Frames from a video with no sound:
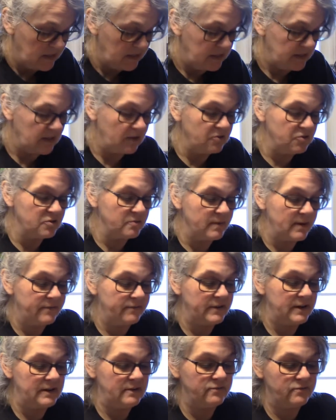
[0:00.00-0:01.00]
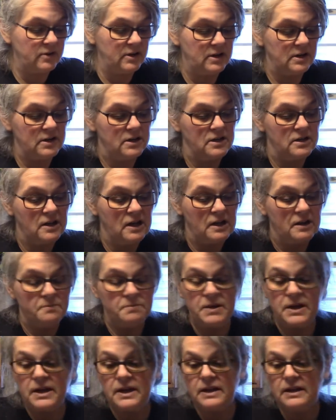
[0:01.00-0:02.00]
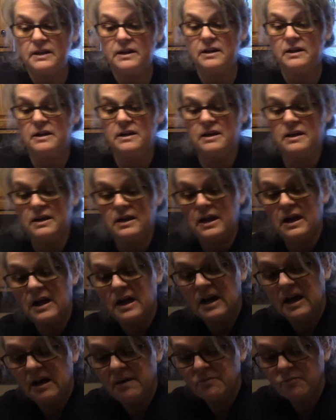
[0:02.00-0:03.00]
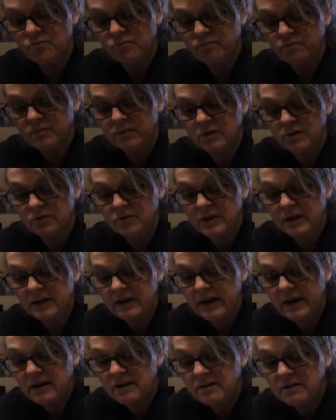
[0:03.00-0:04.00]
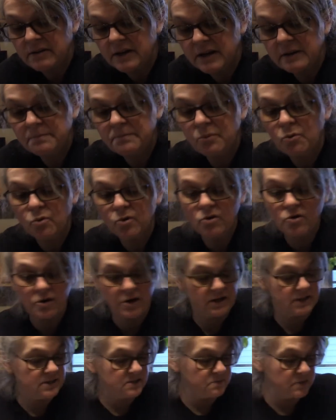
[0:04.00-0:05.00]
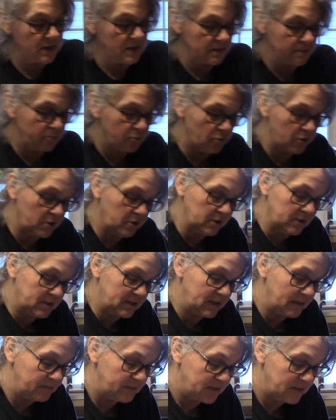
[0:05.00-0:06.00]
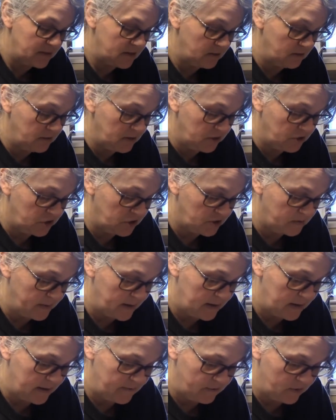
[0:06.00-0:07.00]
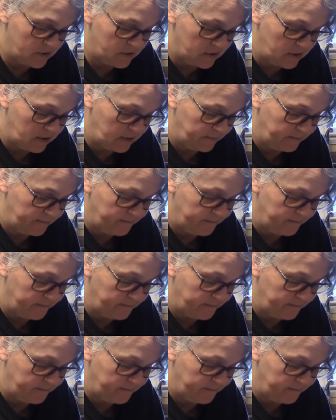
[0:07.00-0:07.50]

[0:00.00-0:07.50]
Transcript: Those are my favorite. But I'm learning now that pork rinds make a pretty good substitute in just about everything.